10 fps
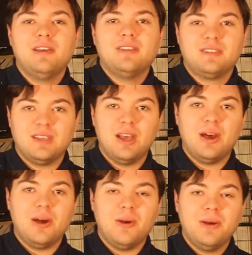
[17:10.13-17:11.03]

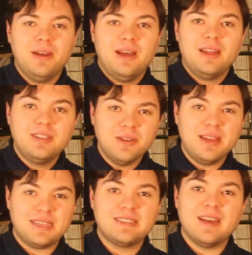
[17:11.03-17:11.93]
So, until
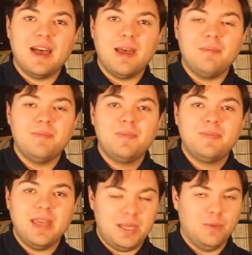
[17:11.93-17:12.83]
next time,
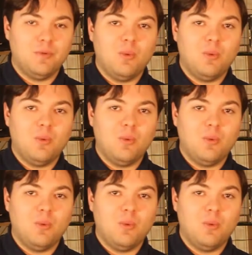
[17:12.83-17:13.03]
thank you for